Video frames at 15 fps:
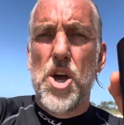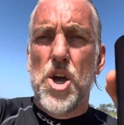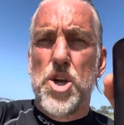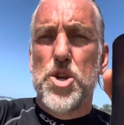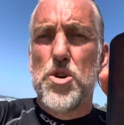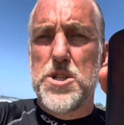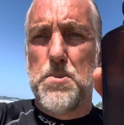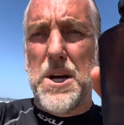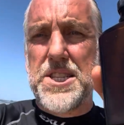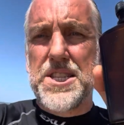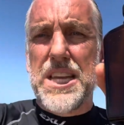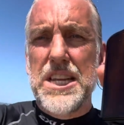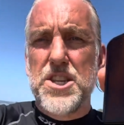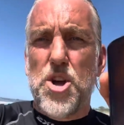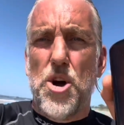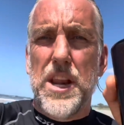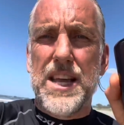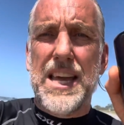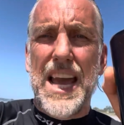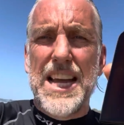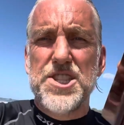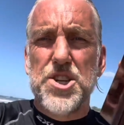use my skin tonic.
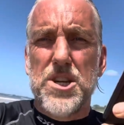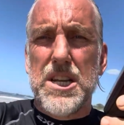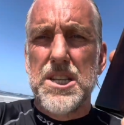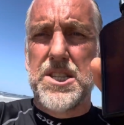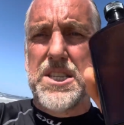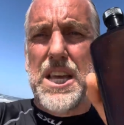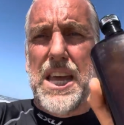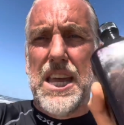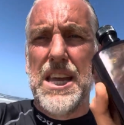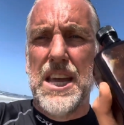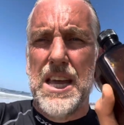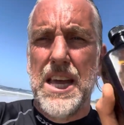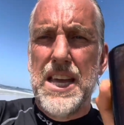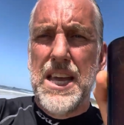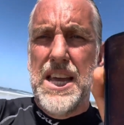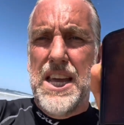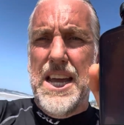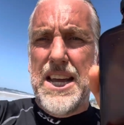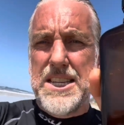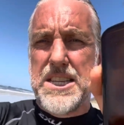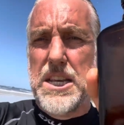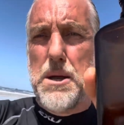As you can see,
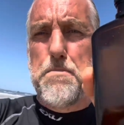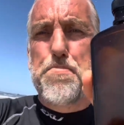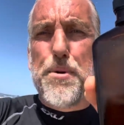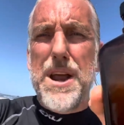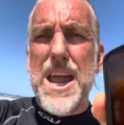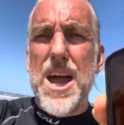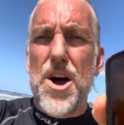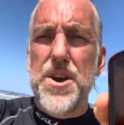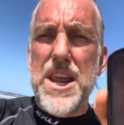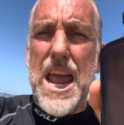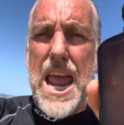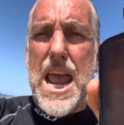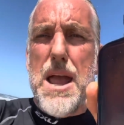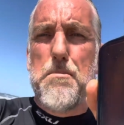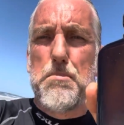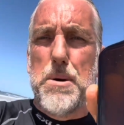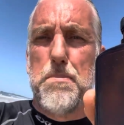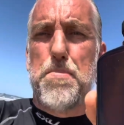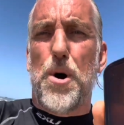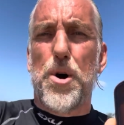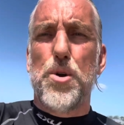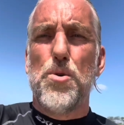it's in a brown amber
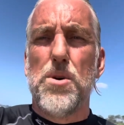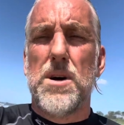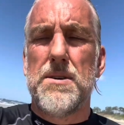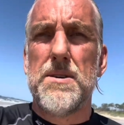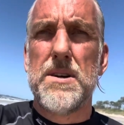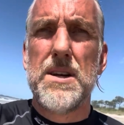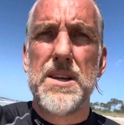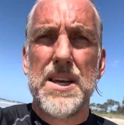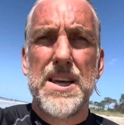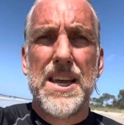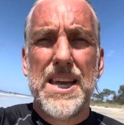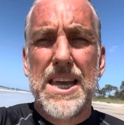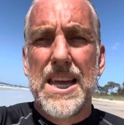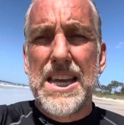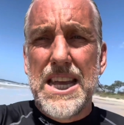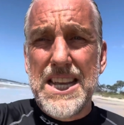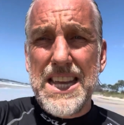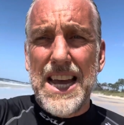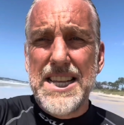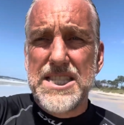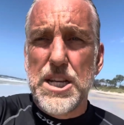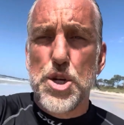bottle,
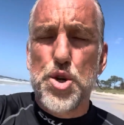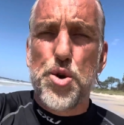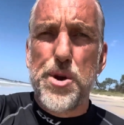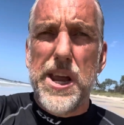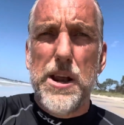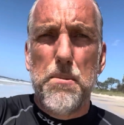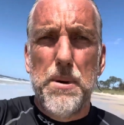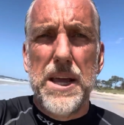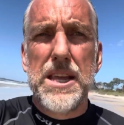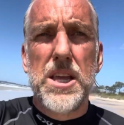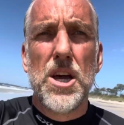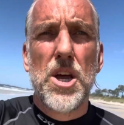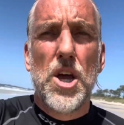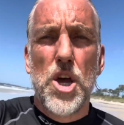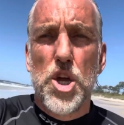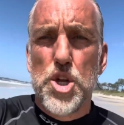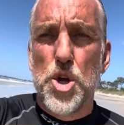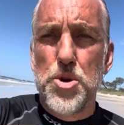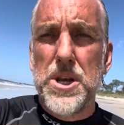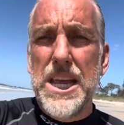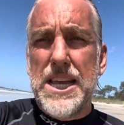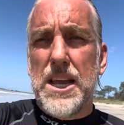contains incredibly
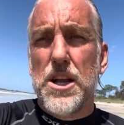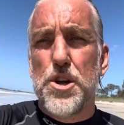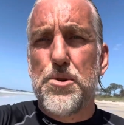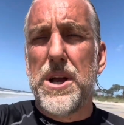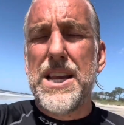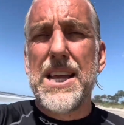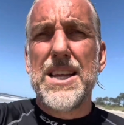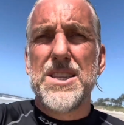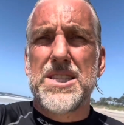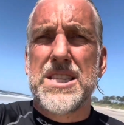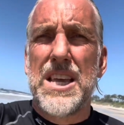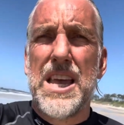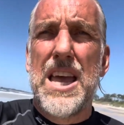unique ingredients,